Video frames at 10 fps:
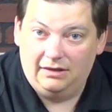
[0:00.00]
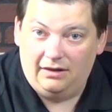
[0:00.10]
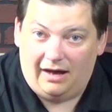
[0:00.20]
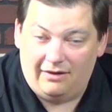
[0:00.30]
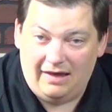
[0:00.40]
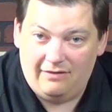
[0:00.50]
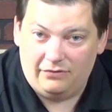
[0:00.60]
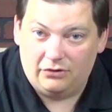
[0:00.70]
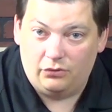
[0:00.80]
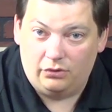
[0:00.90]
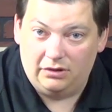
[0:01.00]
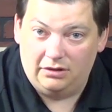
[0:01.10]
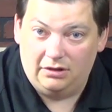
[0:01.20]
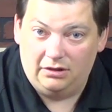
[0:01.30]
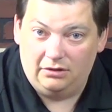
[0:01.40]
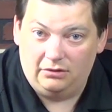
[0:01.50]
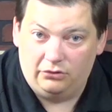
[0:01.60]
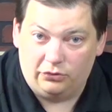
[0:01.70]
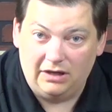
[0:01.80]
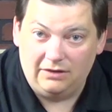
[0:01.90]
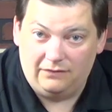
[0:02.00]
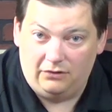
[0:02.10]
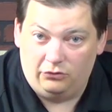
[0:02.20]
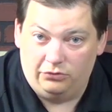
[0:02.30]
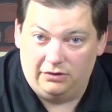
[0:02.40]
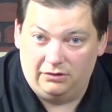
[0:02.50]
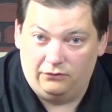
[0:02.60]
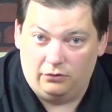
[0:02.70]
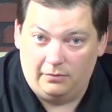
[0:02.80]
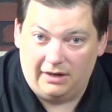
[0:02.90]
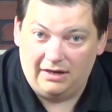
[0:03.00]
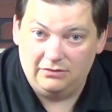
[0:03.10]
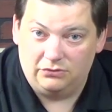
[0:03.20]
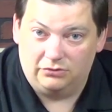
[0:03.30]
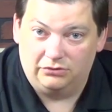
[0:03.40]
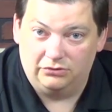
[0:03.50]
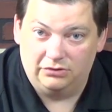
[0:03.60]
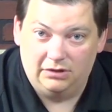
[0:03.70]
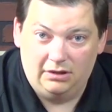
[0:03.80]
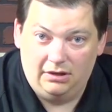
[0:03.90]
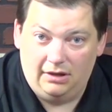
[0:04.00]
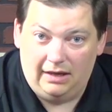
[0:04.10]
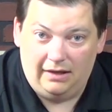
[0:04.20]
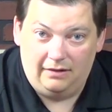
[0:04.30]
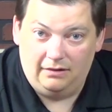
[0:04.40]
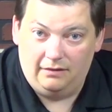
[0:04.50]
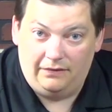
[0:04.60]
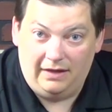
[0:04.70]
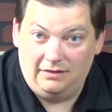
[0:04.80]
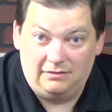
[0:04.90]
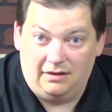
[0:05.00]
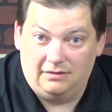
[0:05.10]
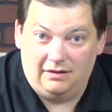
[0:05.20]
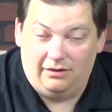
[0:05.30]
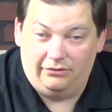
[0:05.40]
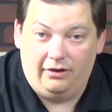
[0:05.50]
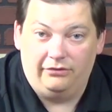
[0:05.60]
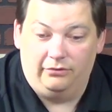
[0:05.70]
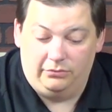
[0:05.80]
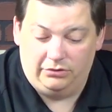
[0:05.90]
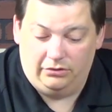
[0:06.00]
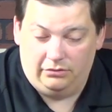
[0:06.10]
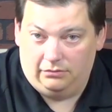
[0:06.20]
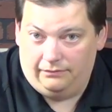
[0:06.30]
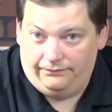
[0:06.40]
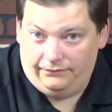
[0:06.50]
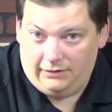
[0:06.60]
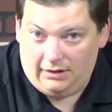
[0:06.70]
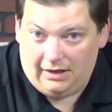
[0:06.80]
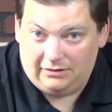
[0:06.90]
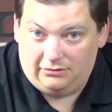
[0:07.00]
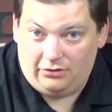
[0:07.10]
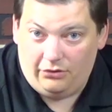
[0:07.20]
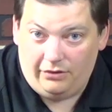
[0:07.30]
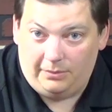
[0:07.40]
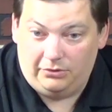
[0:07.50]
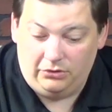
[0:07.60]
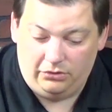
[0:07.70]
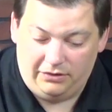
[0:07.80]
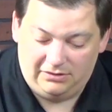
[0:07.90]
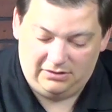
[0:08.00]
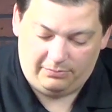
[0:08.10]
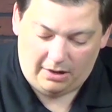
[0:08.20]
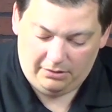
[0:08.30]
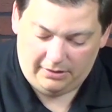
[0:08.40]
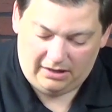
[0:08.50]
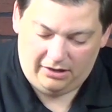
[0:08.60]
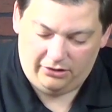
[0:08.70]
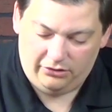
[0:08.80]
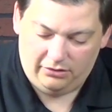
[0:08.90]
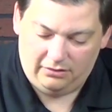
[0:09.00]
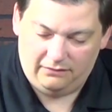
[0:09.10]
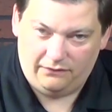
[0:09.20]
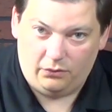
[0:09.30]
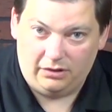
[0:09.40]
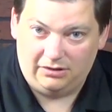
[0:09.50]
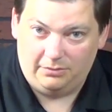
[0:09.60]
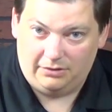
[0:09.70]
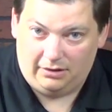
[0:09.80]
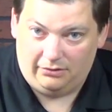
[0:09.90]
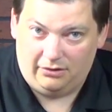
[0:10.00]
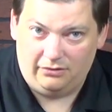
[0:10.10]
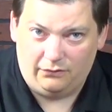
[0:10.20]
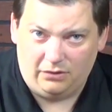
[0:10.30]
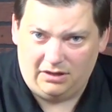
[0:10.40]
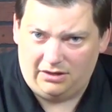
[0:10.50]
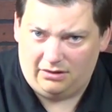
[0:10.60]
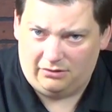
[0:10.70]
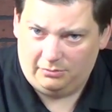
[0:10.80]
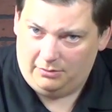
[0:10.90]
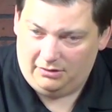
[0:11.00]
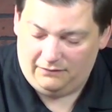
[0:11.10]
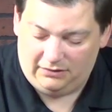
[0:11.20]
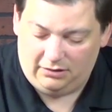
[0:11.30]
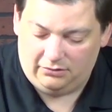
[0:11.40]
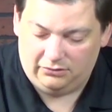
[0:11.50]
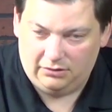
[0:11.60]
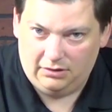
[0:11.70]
I have recorded training videos with this for my outsourcers, and they say it sounds awesome. So it's totally up to you. This is probably like $149, maybe $150.